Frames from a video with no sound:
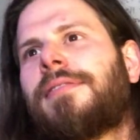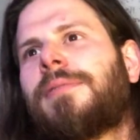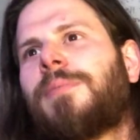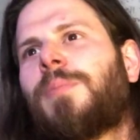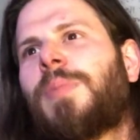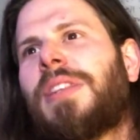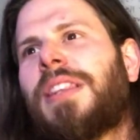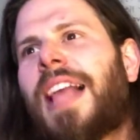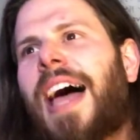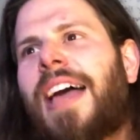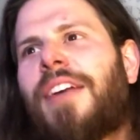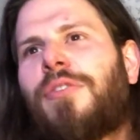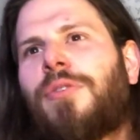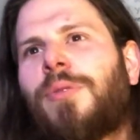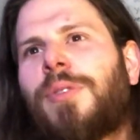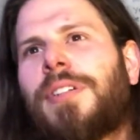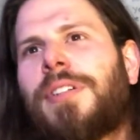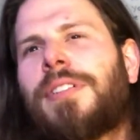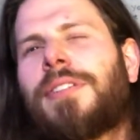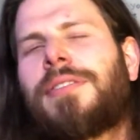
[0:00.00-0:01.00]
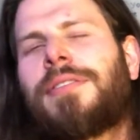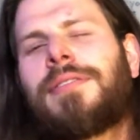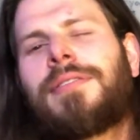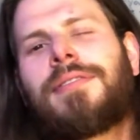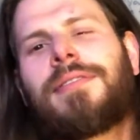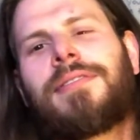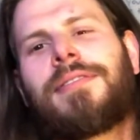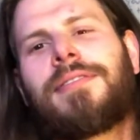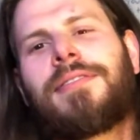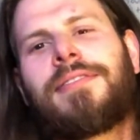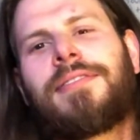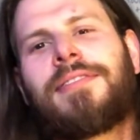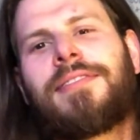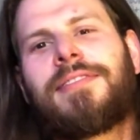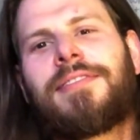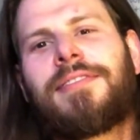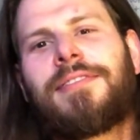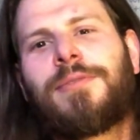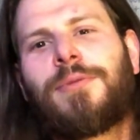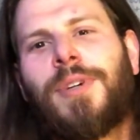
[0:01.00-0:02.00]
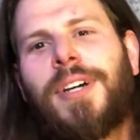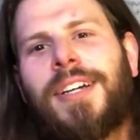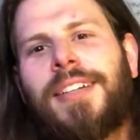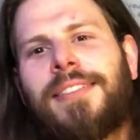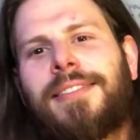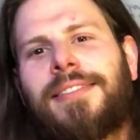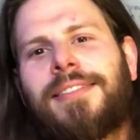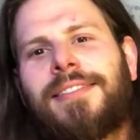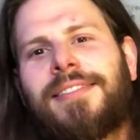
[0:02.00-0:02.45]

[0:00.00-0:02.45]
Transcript: but life will, right?